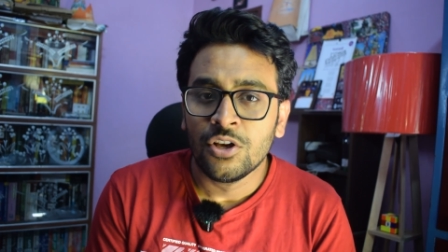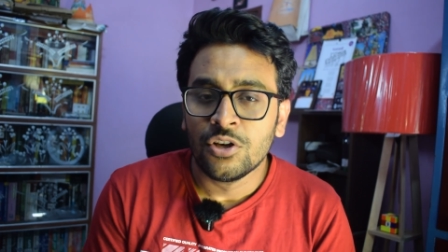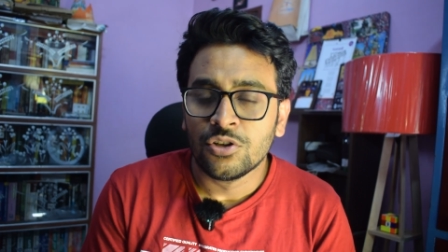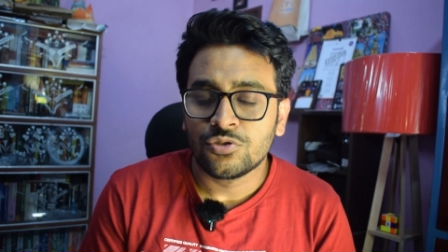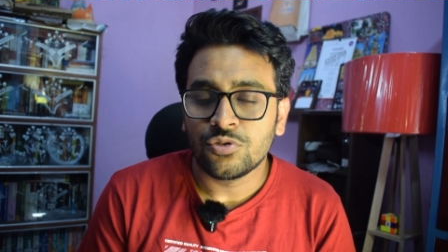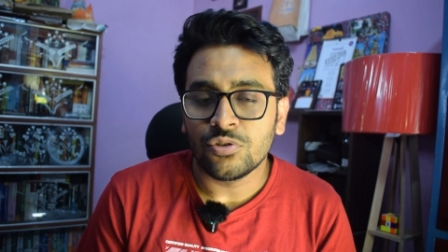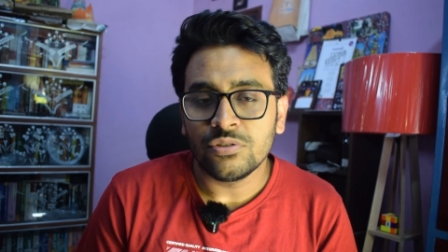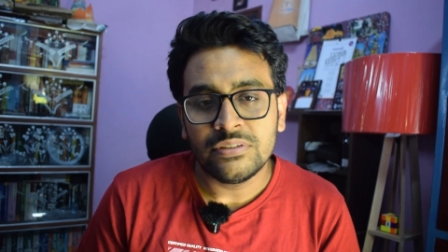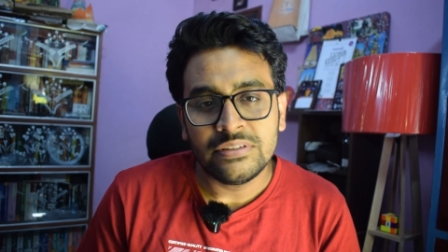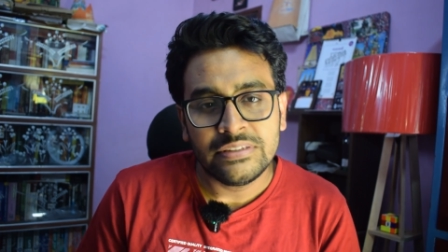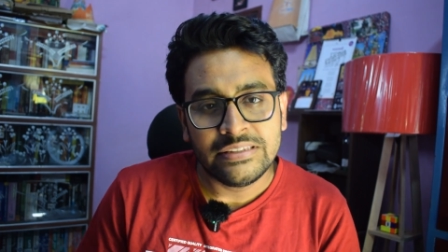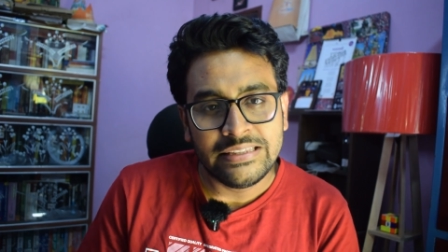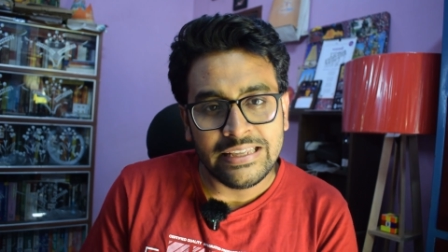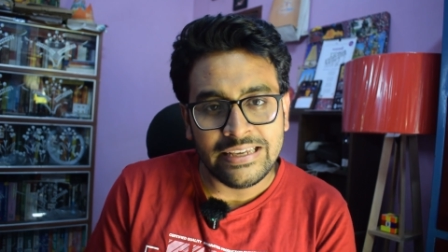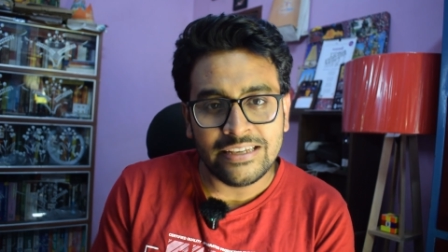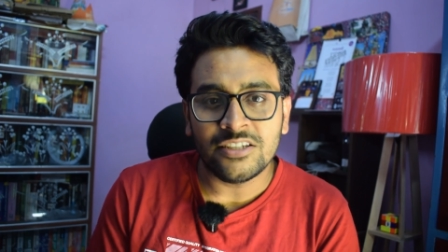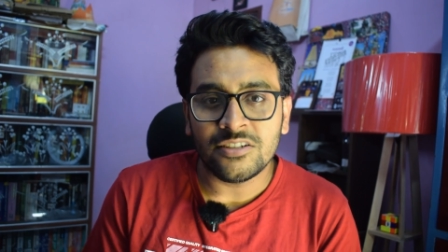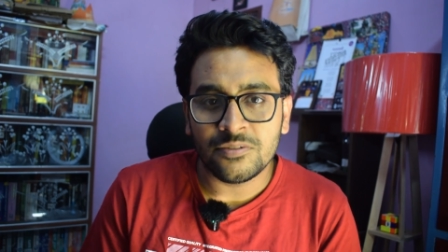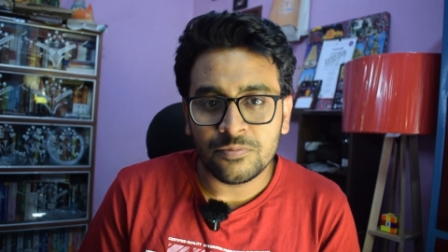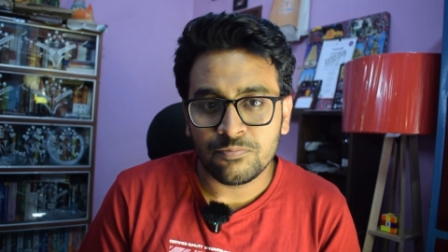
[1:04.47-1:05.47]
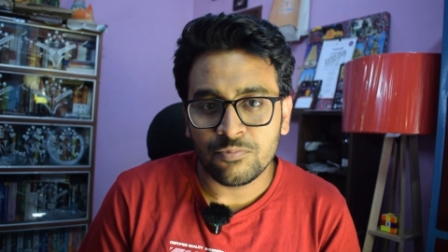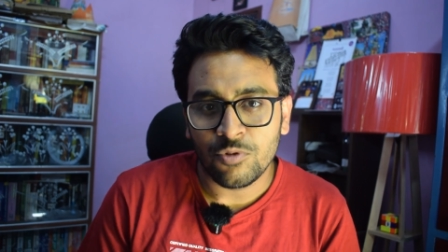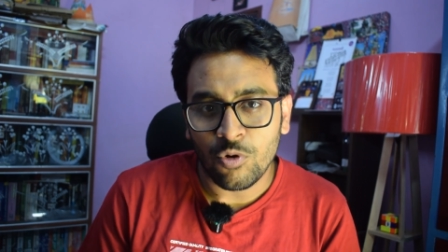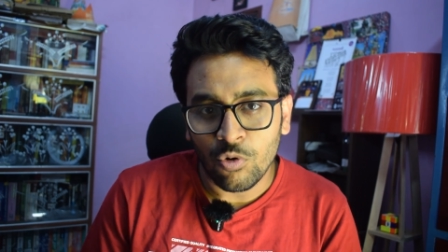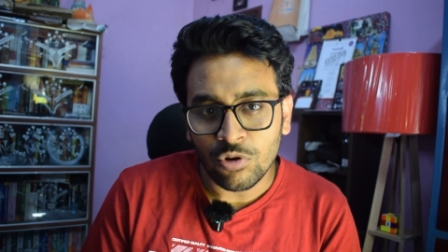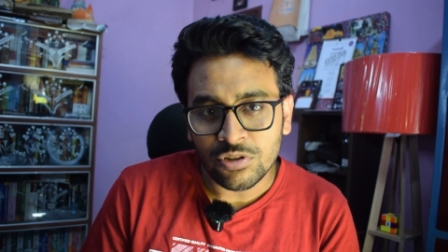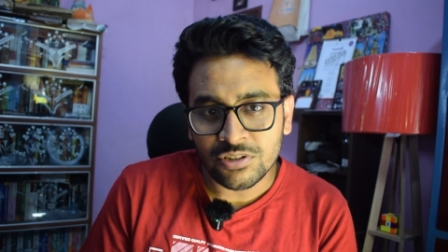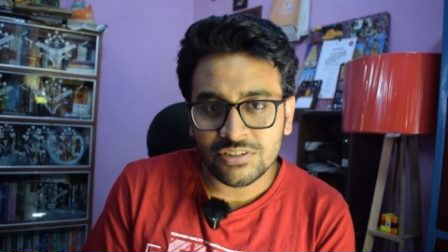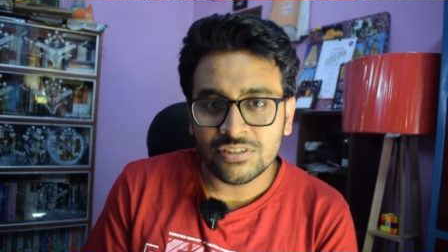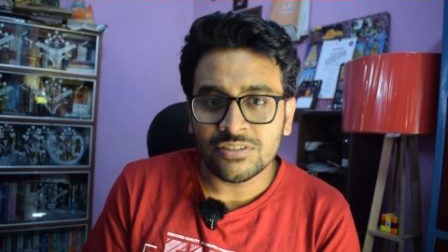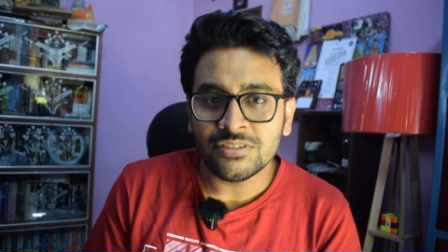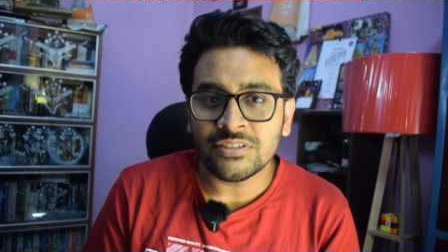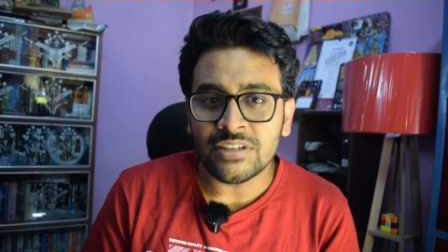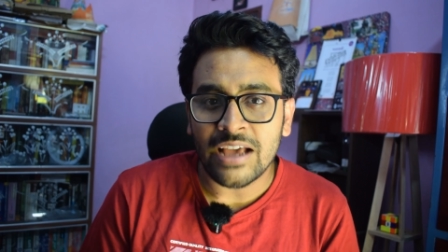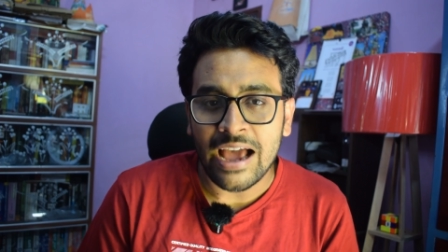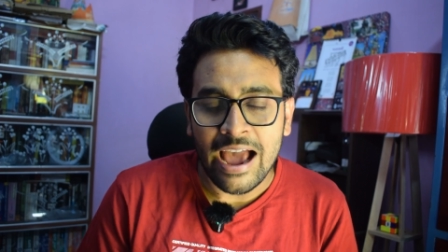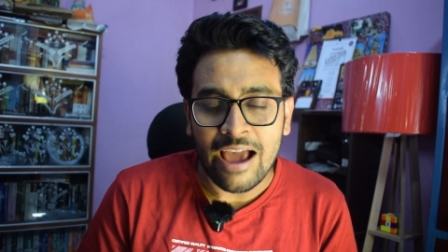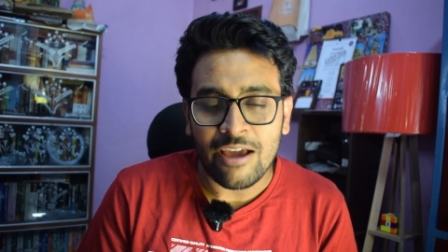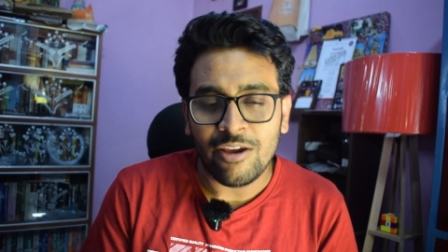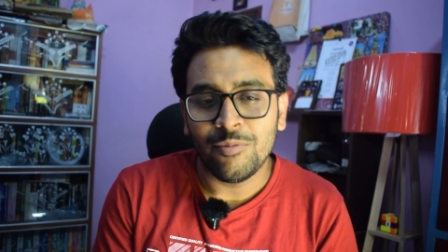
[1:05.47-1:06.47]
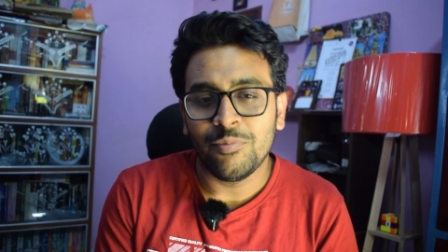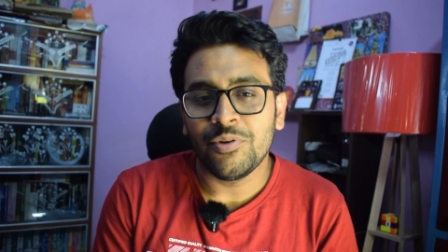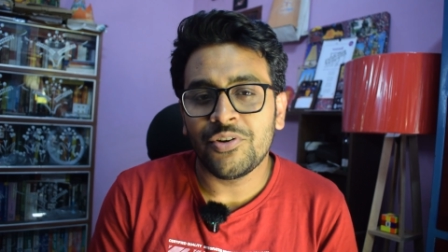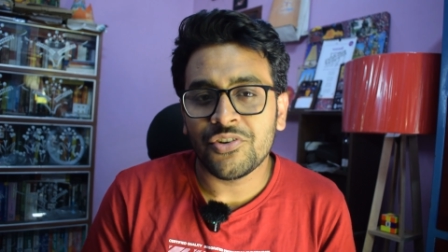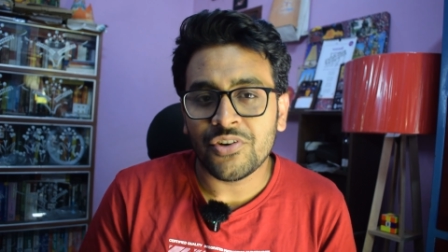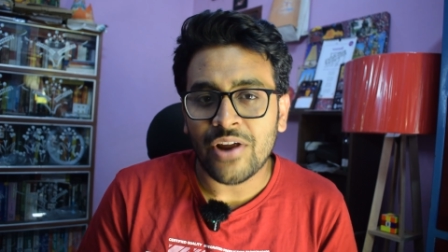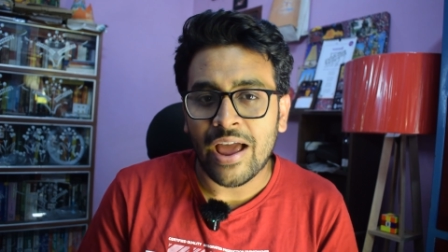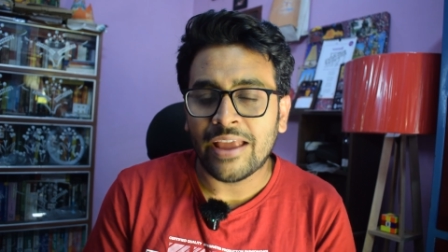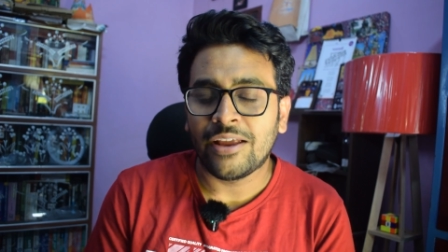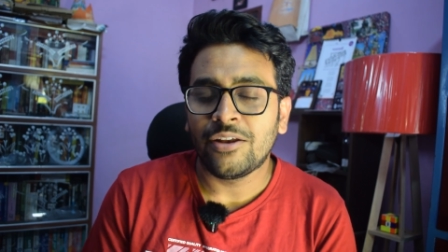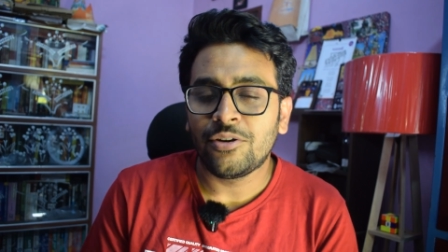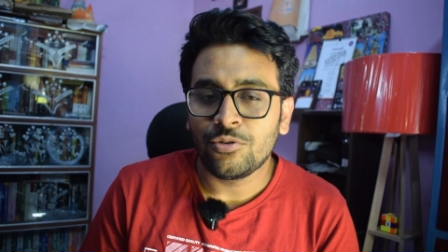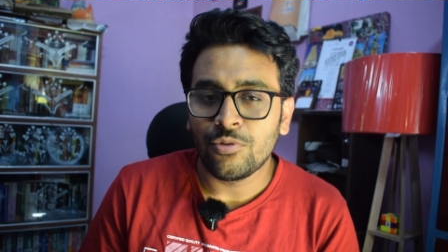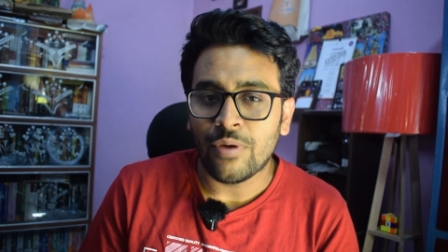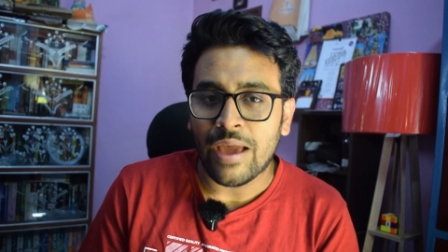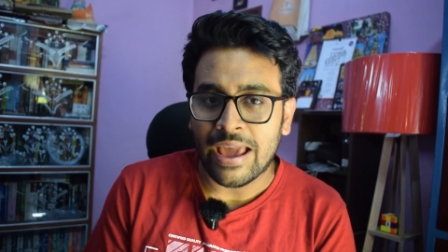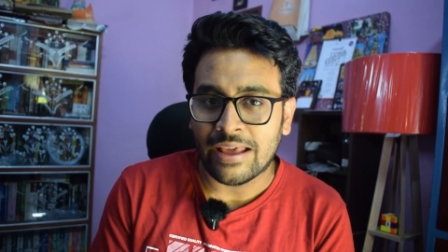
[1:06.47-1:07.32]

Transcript: So these questions I will be trying to